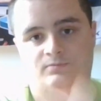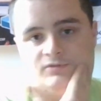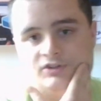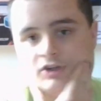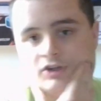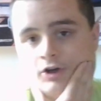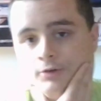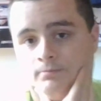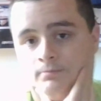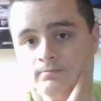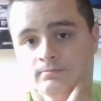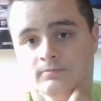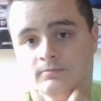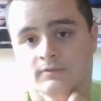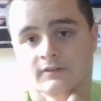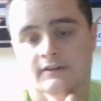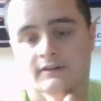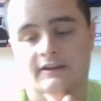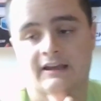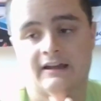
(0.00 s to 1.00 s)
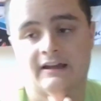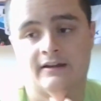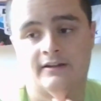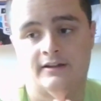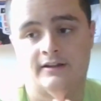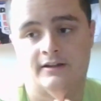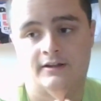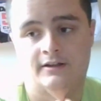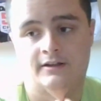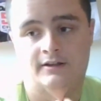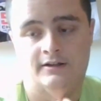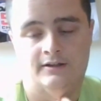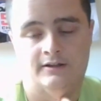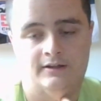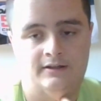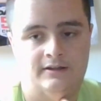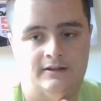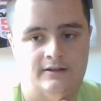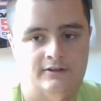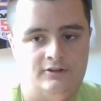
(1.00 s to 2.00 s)
So, yeah.
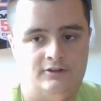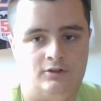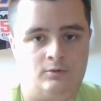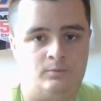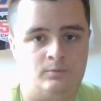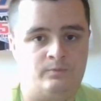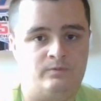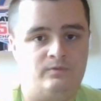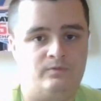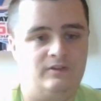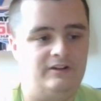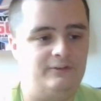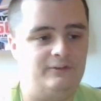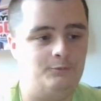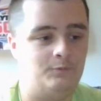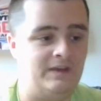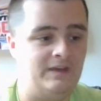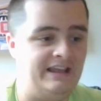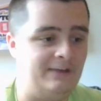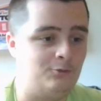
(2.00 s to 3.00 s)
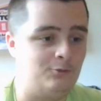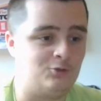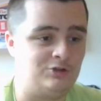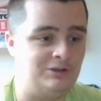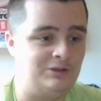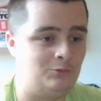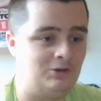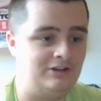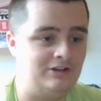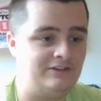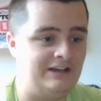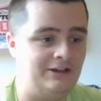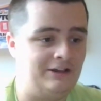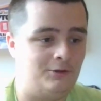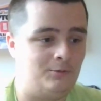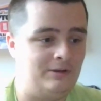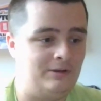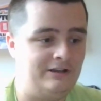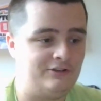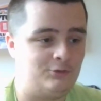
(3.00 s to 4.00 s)
So, man, I really wanted Tyler
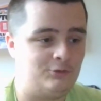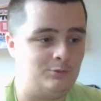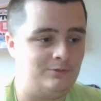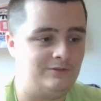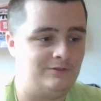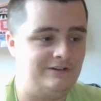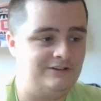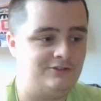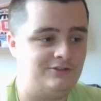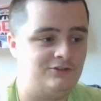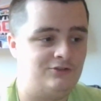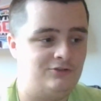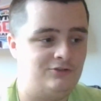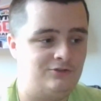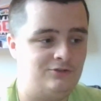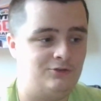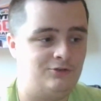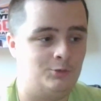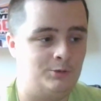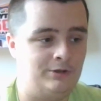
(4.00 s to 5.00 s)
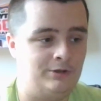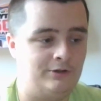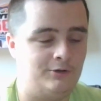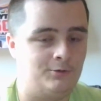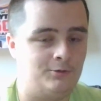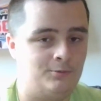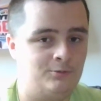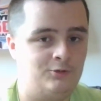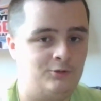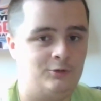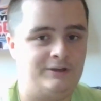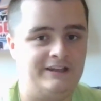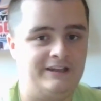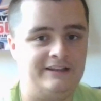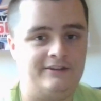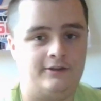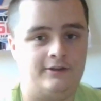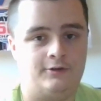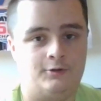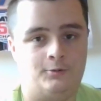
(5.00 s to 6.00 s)
Reddick to at least get
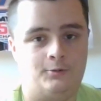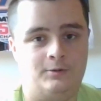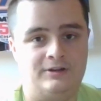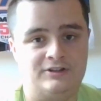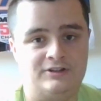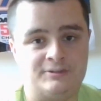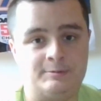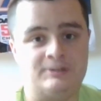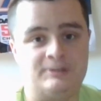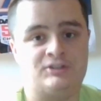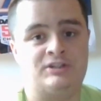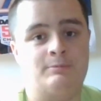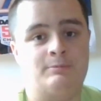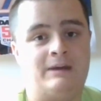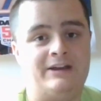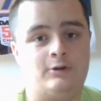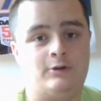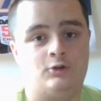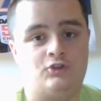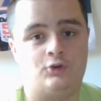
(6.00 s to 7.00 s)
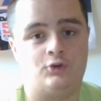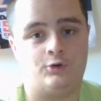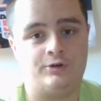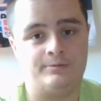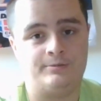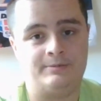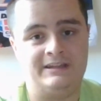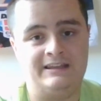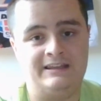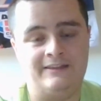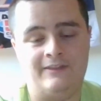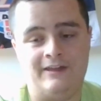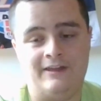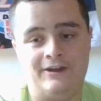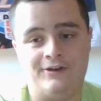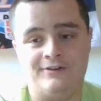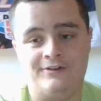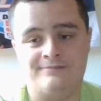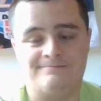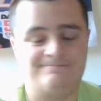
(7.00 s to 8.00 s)
another win, especially Michael Jordan being
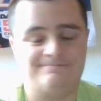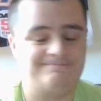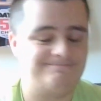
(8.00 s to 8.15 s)
there.